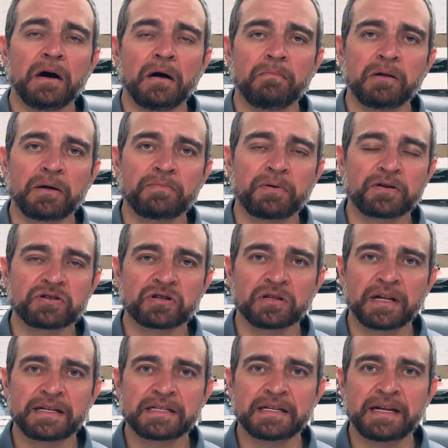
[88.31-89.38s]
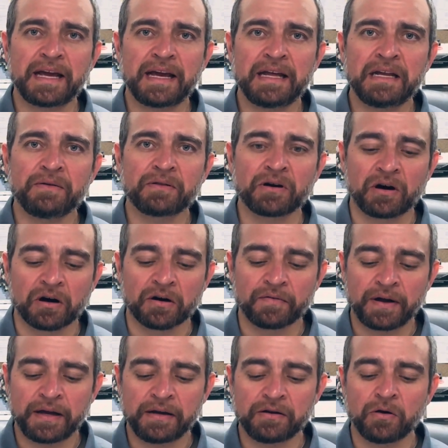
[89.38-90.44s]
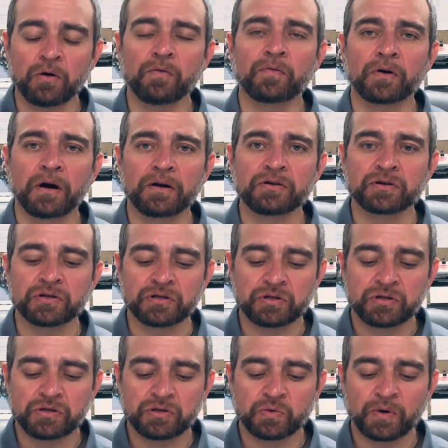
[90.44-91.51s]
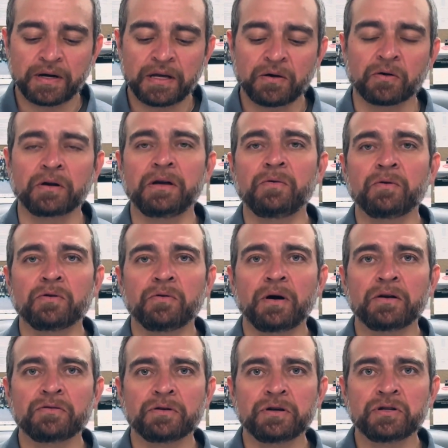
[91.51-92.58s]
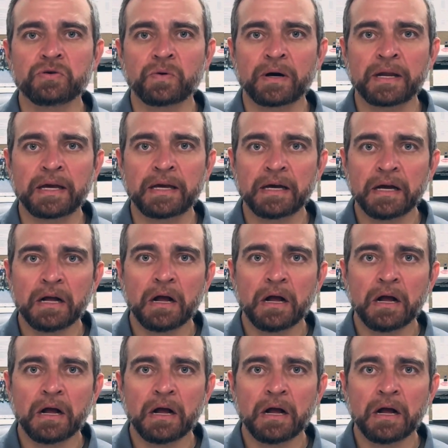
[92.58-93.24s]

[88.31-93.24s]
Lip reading: blood pressure less than 80 with a heart rate over 120 or equal to 120,